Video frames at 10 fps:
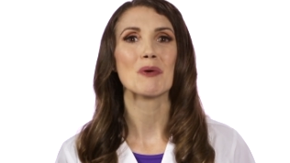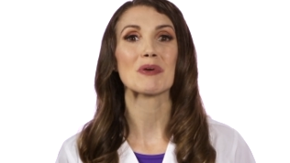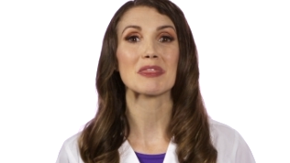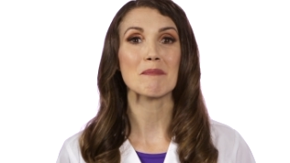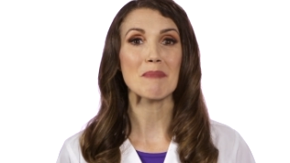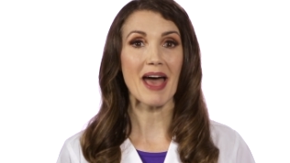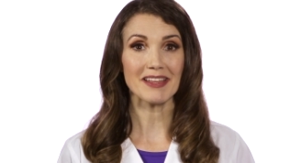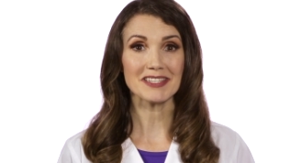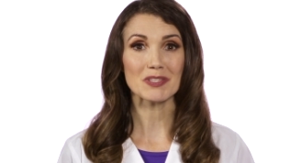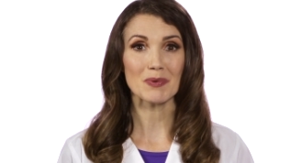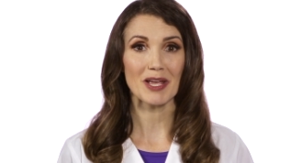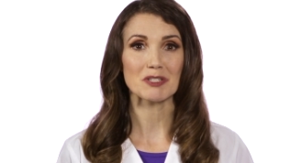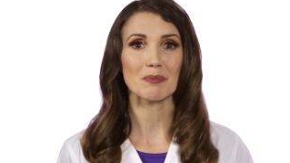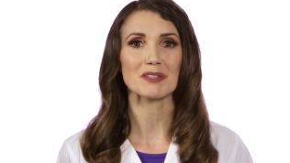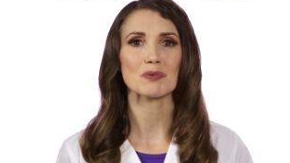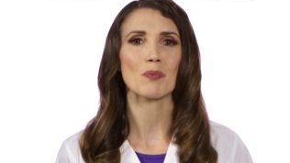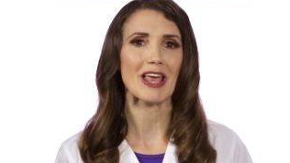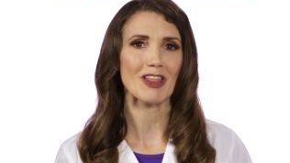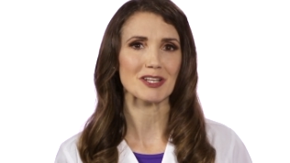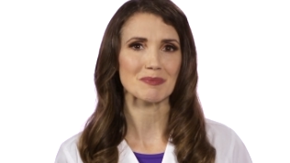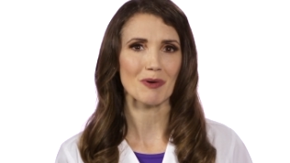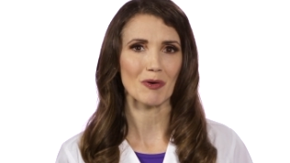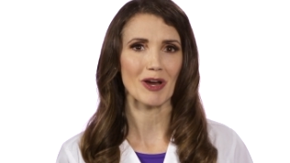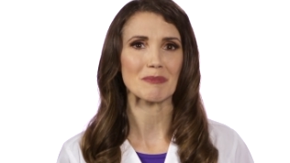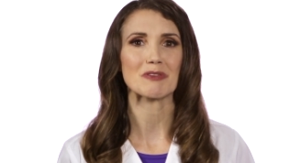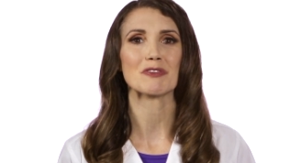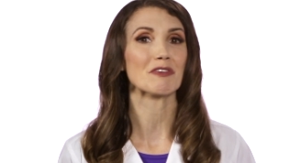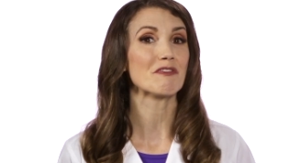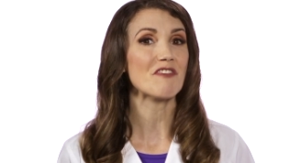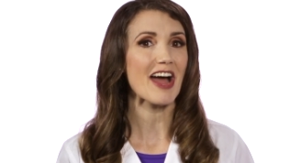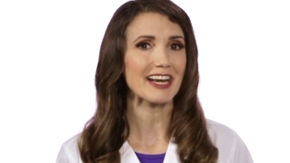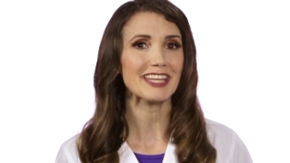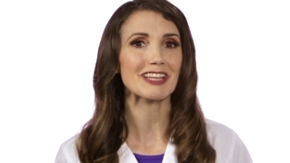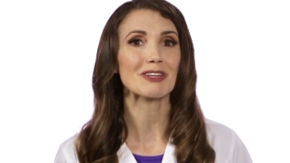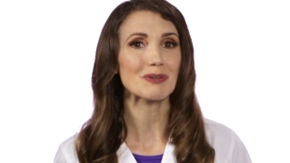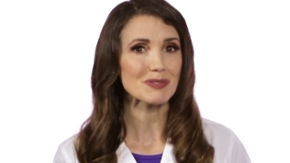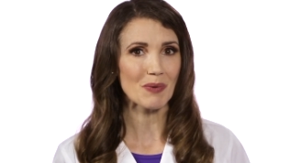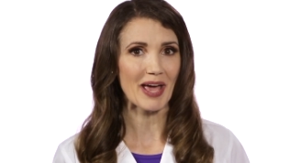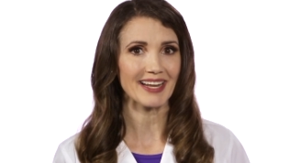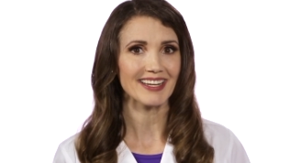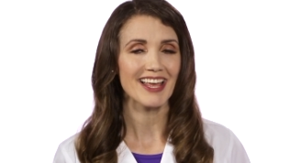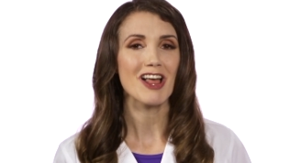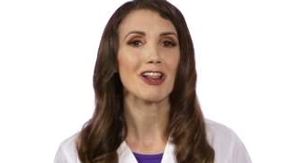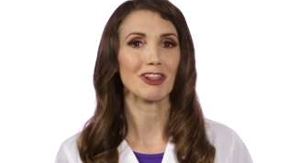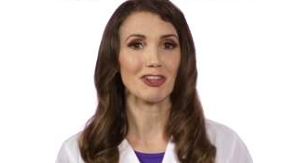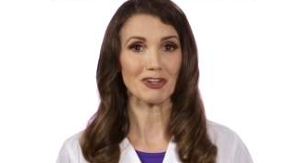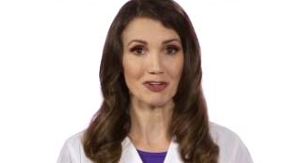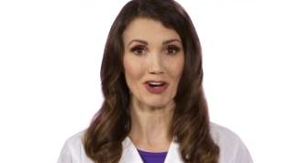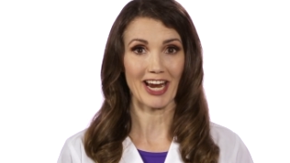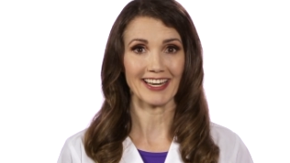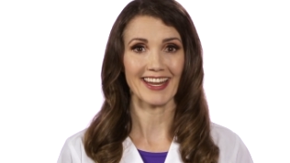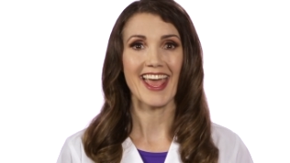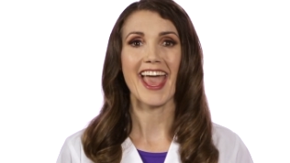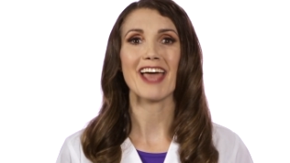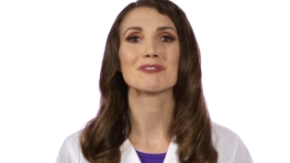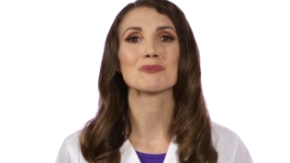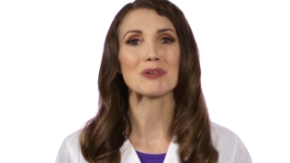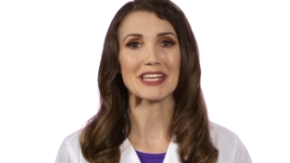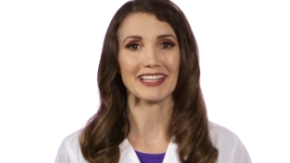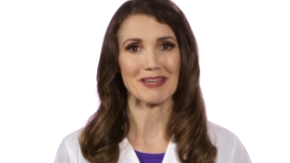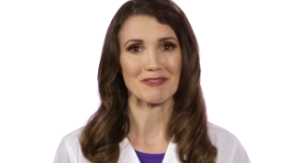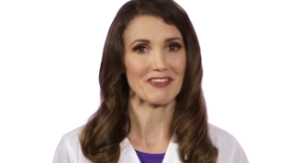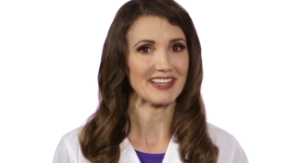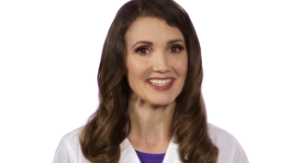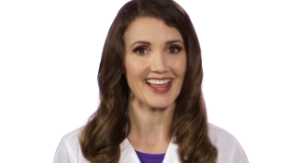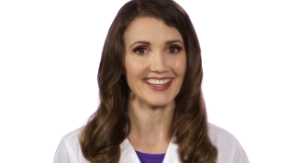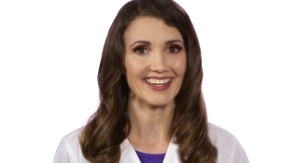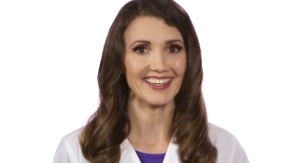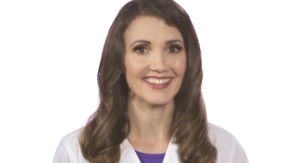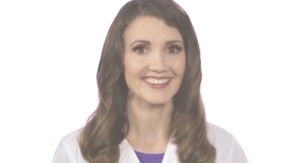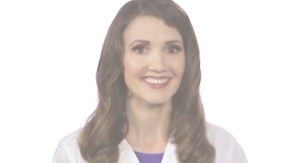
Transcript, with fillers: With the Balance 3H Plus weight loss program, you'll finally lose weight, look great, and reclaim your vitality.